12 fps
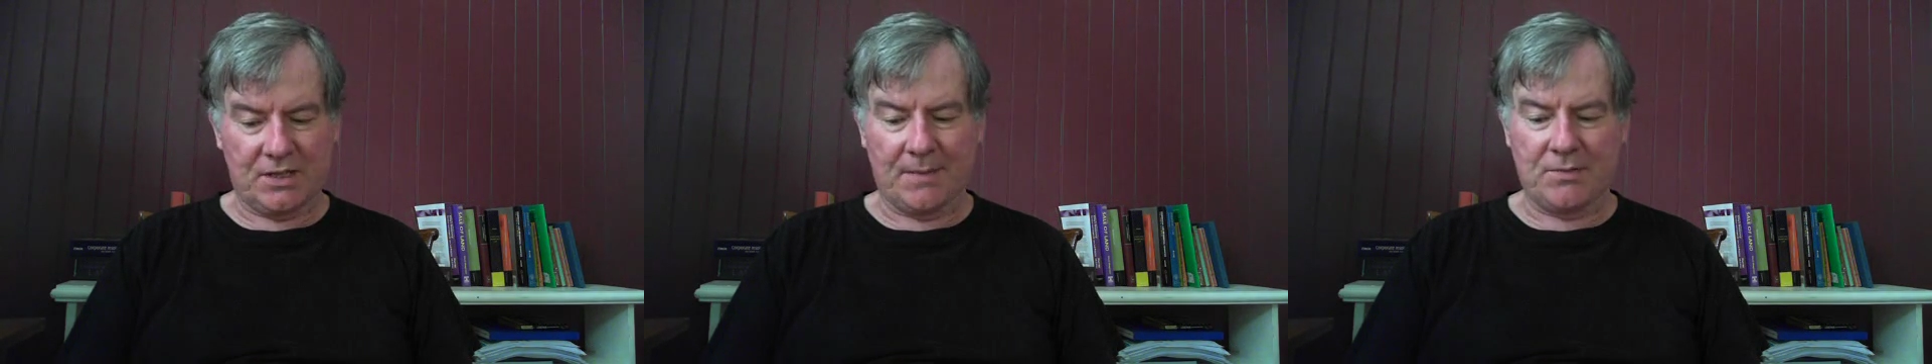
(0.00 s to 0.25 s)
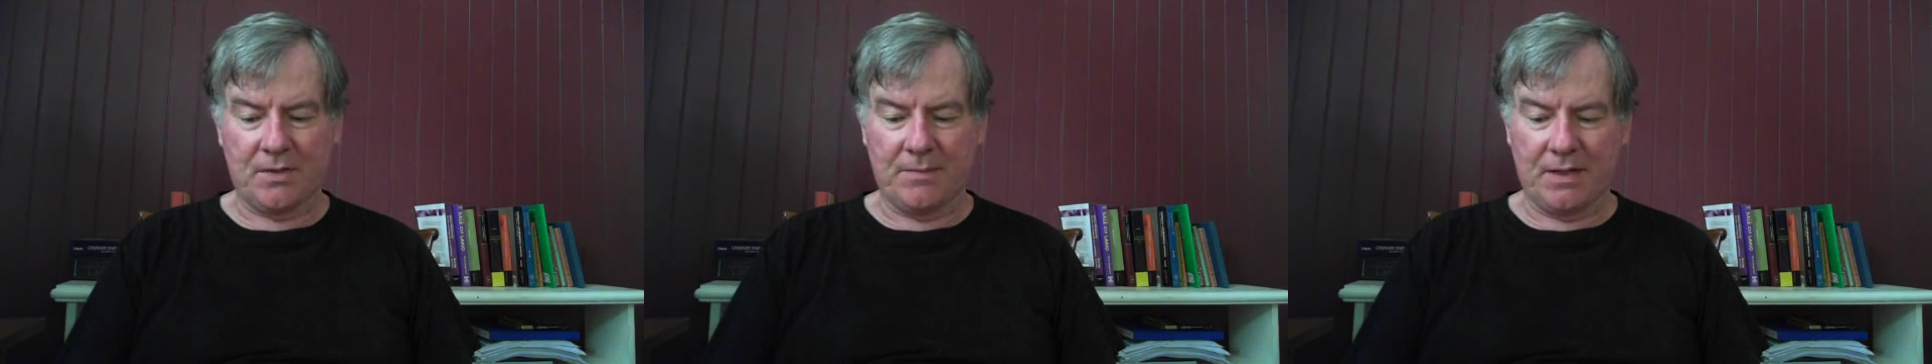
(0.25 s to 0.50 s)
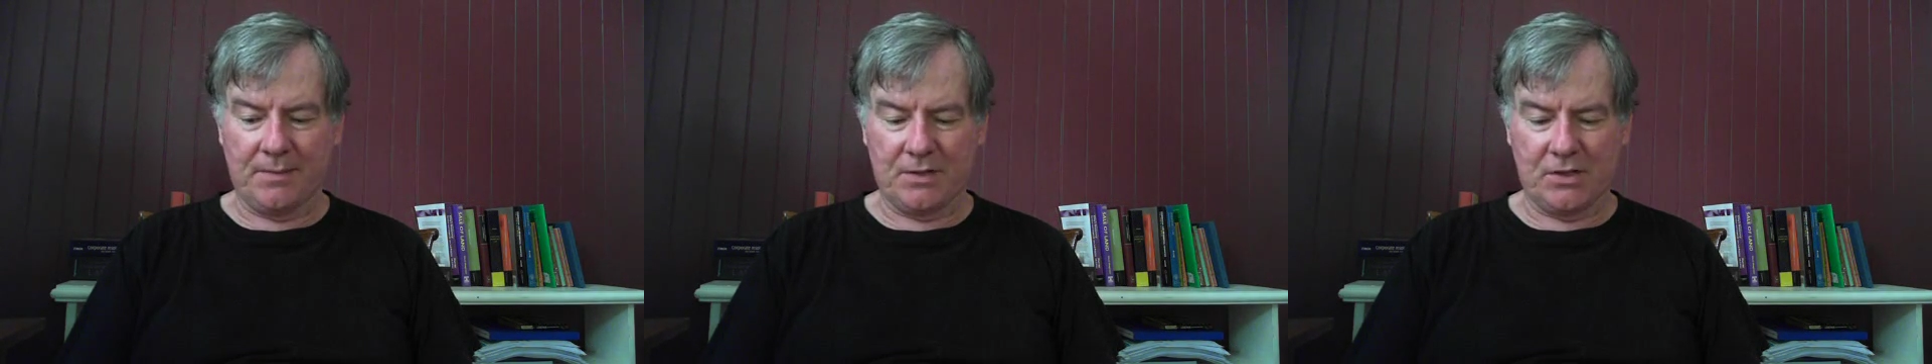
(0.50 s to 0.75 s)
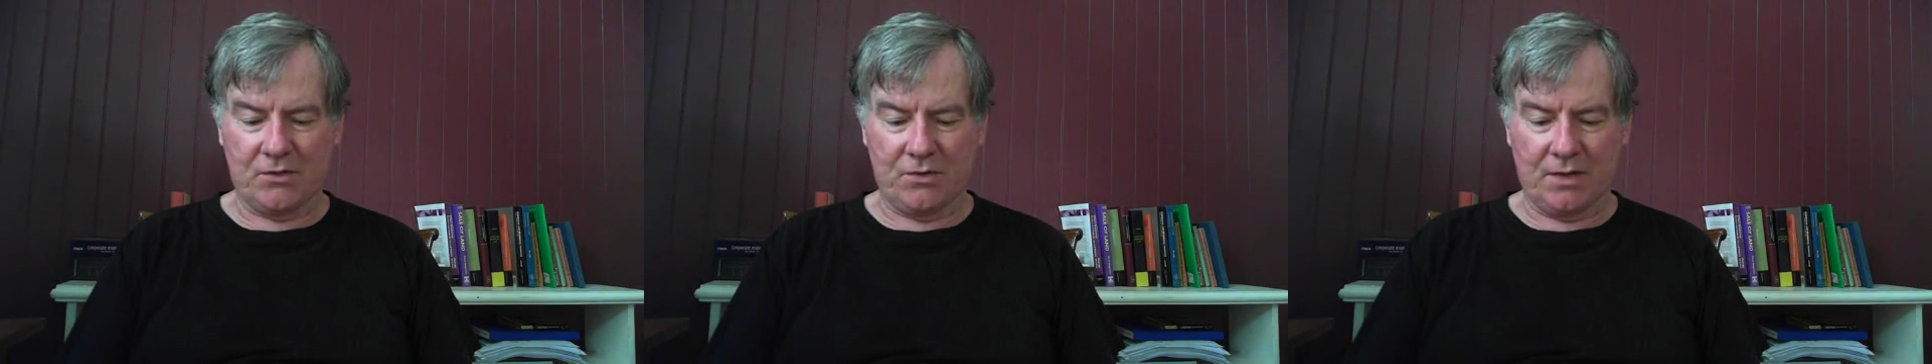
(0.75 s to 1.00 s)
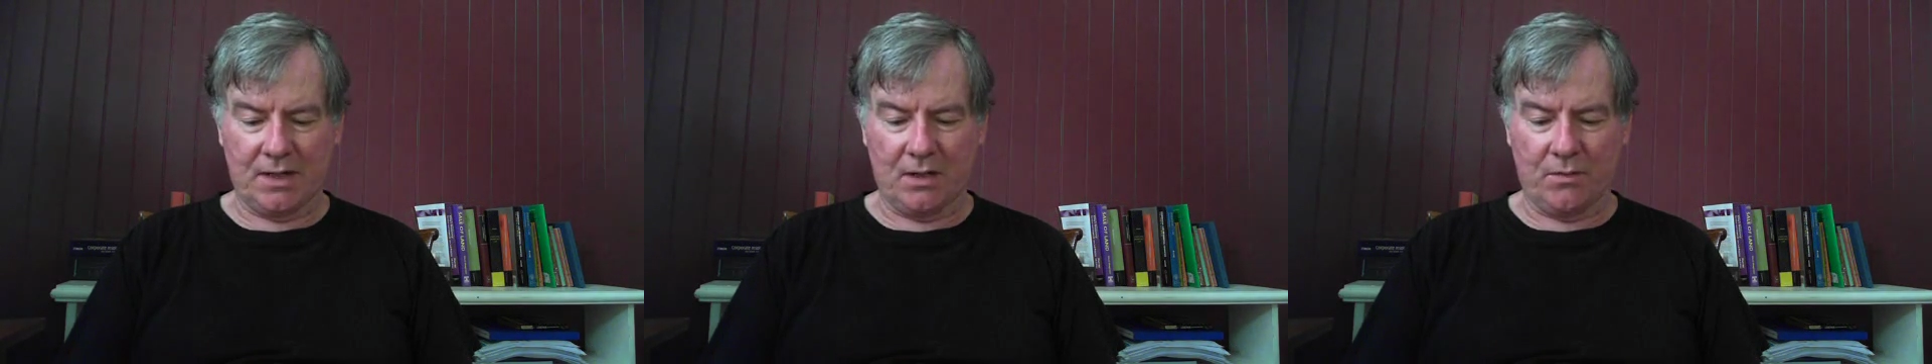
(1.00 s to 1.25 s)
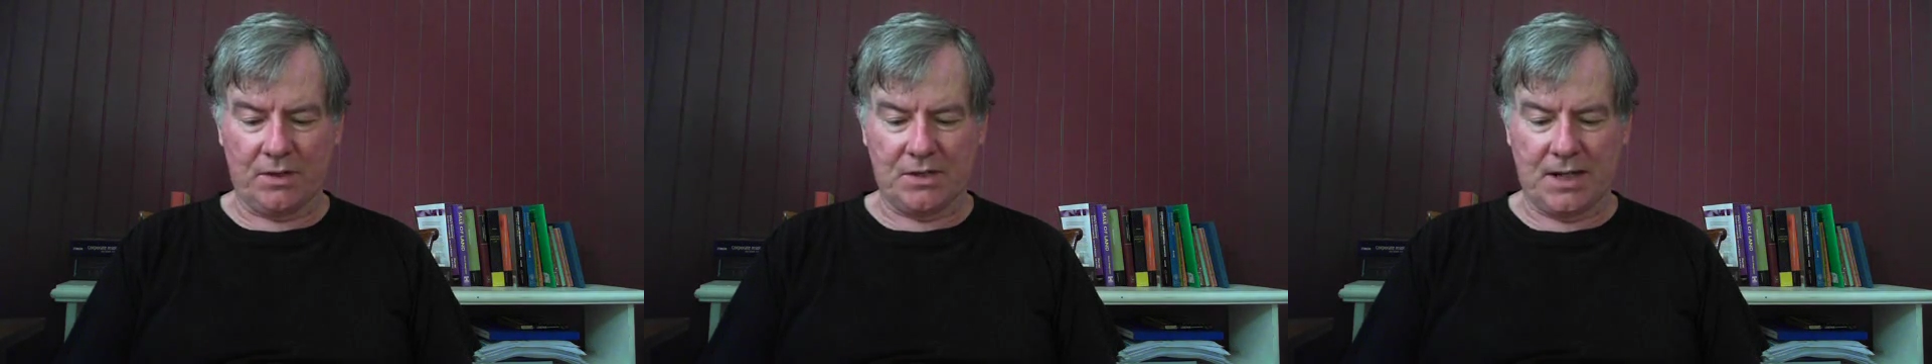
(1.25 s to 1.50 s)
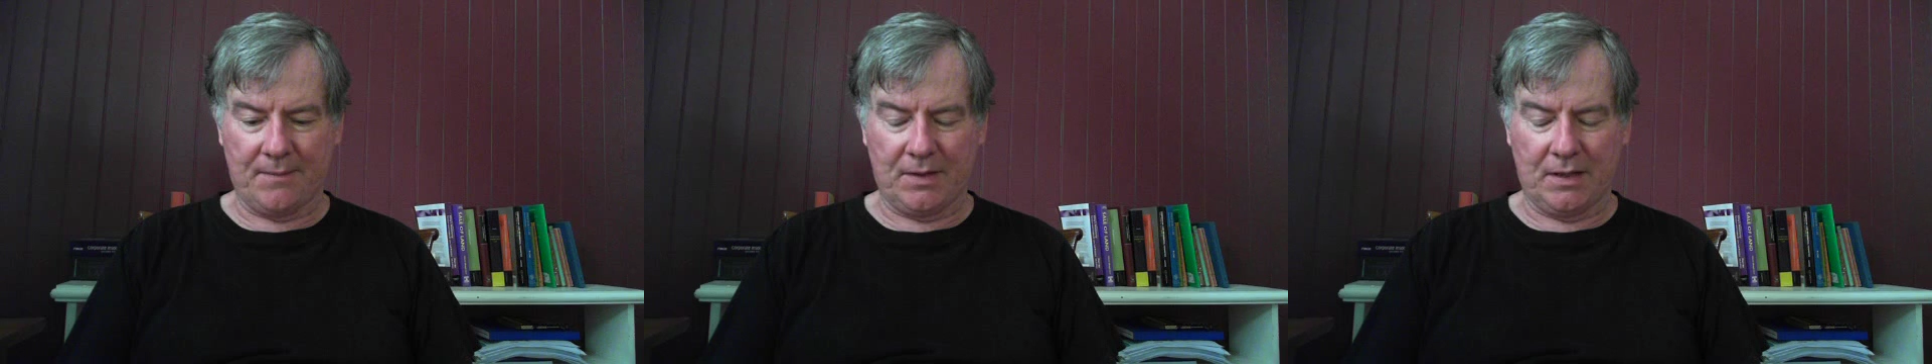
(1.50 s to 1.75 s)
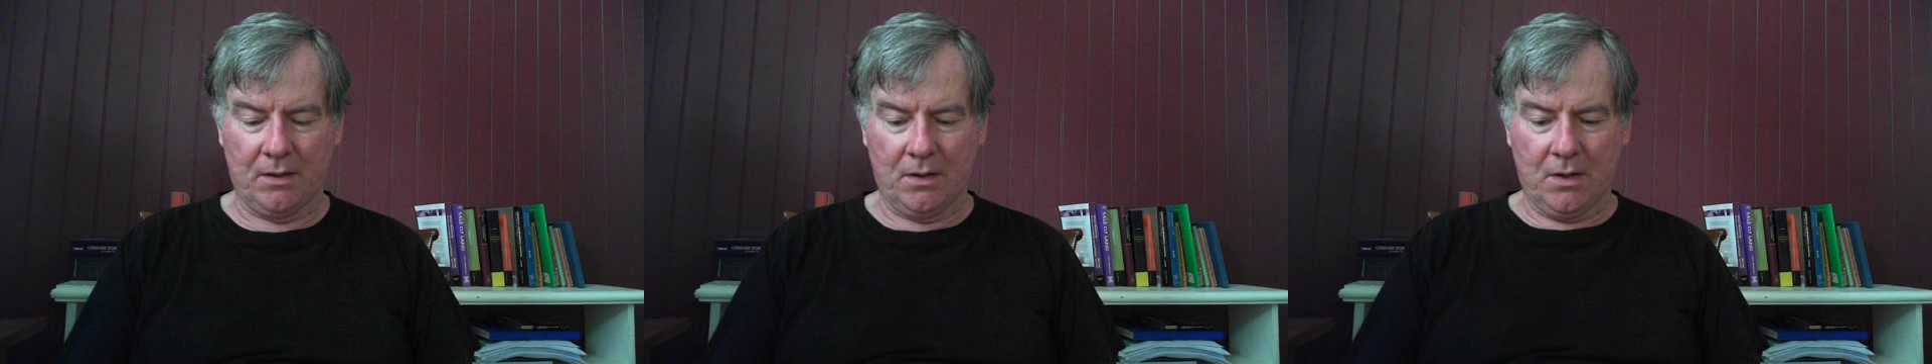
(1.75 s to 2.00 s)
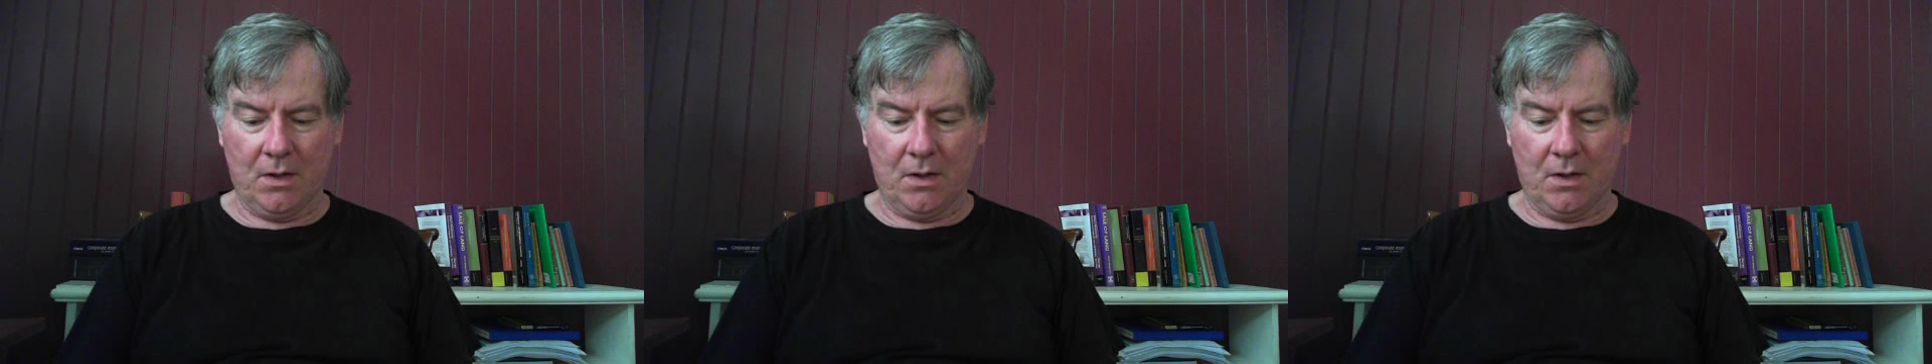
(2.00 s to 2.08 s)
steps to be in a position to know what is happening